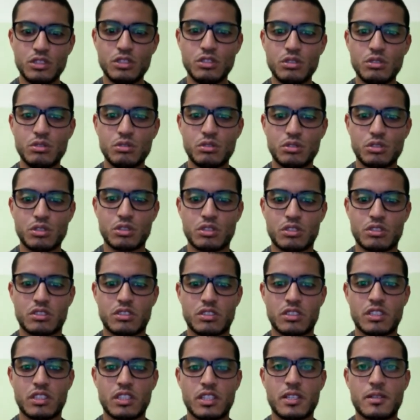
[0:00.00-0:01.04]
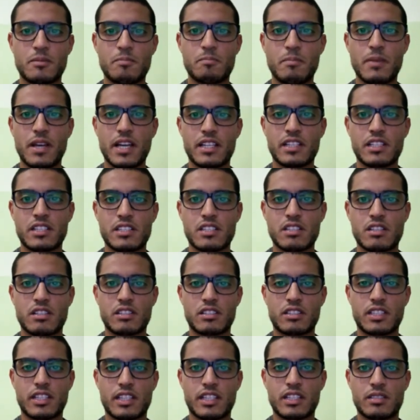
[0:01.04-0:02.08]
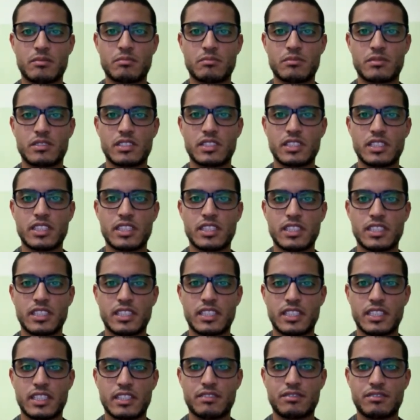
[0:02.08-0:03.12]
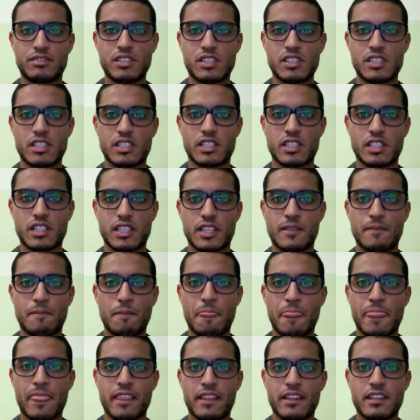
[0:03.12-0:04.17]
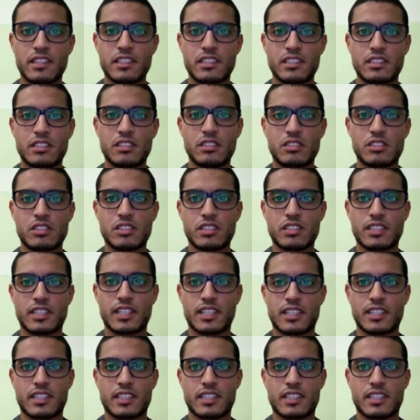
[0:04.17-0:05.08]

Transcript: you should manage the time really efficiently. You should